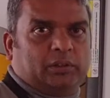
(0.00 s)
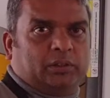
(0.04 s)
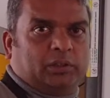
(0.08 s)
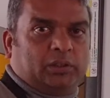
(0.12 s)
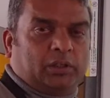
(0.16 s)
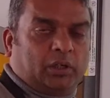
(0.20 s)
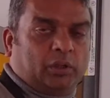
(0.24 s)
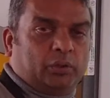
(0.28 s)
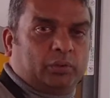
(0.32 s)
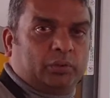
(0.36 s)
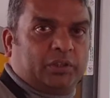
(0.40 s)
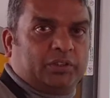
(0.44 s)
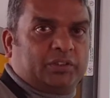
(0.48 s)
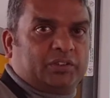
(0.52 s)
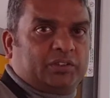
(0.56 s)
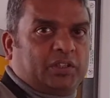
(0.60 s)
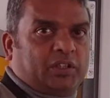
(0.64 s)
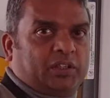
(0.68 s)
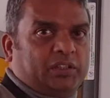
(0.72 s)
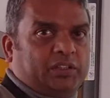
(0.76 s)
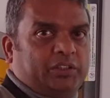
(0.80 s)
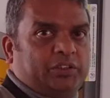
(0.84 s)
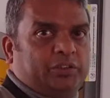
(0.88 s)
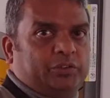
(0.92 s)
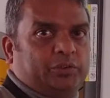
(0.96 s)
Now they
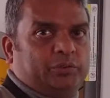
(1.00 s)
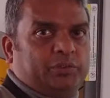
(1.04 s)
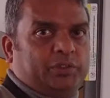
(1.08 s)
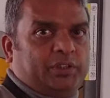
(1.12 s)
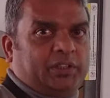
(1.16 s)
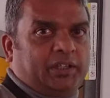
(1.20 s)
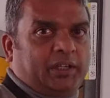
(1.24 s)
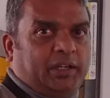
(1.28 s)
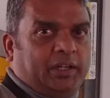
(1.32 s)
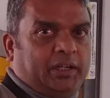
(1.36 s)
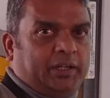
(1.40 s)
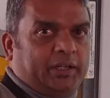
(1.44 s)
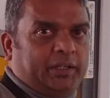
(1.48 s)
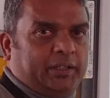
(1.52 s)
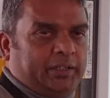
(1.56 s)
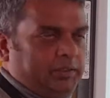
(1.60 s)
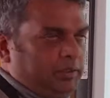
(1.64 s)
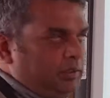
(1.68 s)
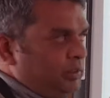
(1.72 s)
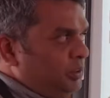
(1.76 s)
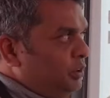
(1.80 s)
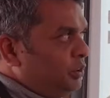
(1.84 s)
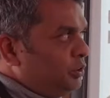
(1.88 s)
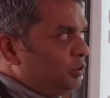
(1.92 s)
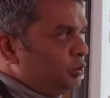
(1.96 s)
started using
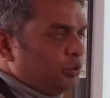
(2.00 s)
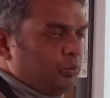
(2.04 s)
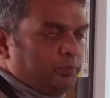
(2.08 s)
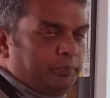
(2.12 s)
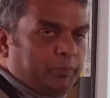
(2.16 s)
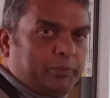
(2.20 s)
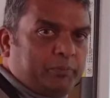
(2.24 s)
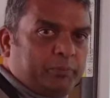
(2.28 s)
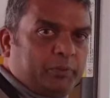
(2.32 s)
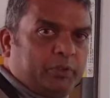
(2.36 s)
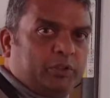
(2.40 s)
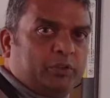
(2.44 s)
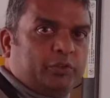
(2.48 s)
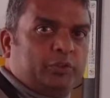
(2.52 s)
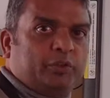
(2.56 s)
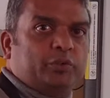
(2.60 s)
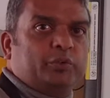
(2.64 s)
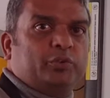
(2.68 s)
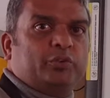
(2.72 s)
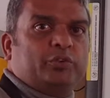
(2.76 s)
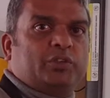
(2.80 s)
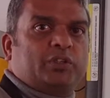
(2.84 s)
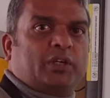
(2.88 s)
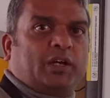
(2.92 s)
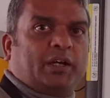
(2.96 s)
iron. So people who
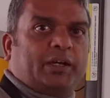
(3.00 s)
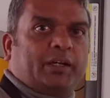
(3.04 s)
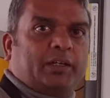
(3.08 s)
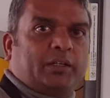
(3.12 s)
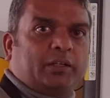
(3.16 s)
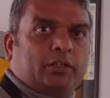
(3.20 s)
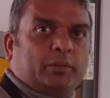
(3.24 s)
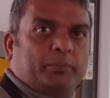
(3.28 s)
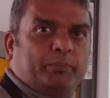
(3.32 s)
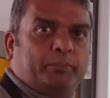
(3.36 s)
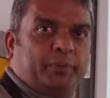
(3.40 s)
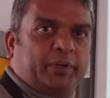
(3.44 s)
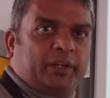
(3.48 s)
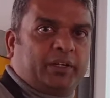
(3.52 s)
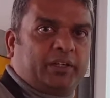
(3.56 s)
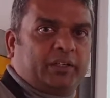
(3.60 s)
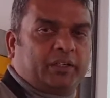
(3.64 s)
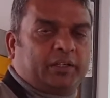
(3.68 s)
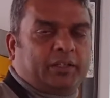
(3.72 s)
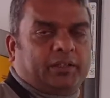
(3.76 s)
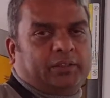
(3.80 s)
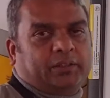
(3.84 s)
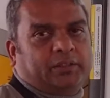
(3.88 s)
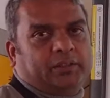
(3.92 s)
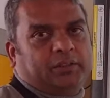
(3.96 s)
used iron in the
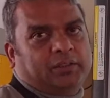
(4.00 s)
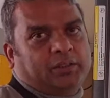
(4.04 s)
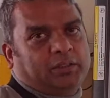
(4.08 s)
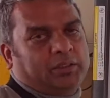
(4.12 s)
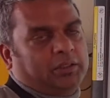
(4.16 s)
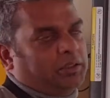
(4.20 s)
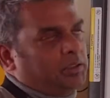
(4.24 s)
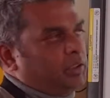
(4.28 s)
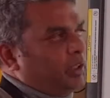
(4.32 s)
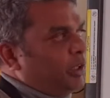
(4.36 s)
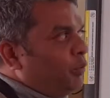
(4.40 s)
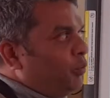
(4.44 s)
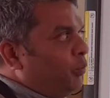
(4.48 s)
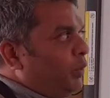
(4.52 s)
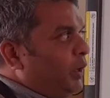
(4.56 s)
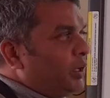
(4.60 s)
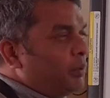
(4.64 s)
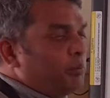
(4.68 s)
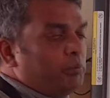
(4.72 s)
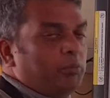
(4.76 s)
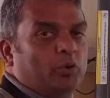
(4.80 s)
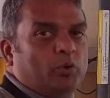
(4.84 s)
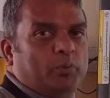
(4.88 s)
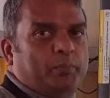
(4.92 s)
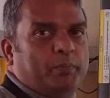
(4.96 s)
beginning, they won
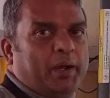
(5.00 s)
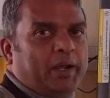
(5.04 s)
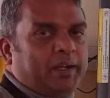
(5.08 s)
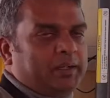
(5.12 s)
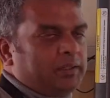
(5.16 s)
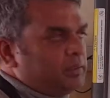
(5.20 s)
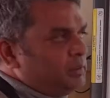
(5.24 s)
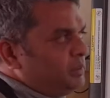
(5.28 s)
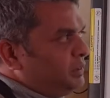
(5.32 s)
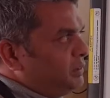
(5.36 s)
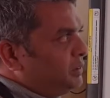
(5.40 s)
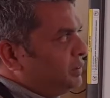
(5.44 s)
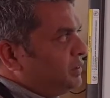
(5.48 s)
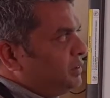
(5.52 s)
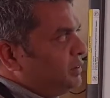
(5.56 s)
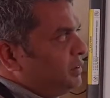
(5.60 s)
more battles.